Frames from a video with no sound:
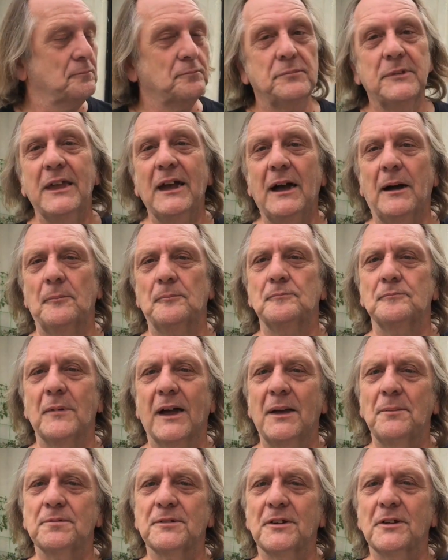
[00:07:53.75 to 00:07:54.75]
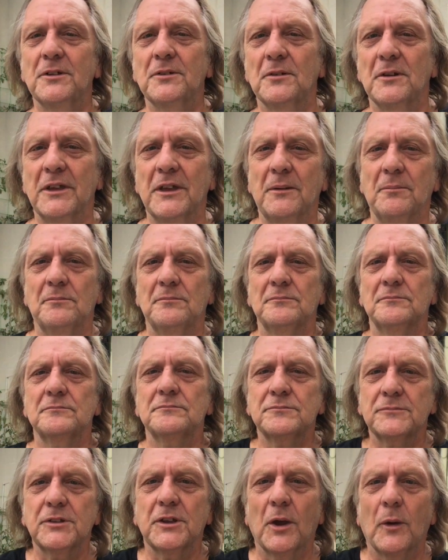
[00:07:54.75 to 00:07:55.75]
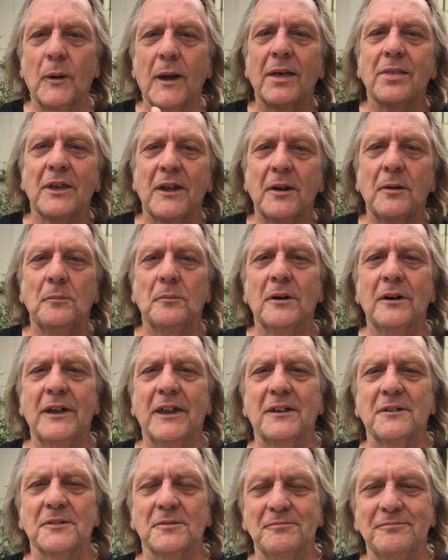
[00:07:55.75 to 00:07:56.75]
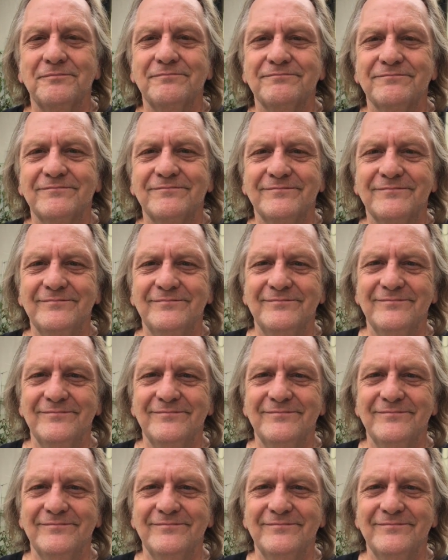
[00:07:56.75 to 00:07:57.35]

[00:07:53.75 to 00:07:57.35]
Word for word: Yeah, absolutely. Go out there and buy it.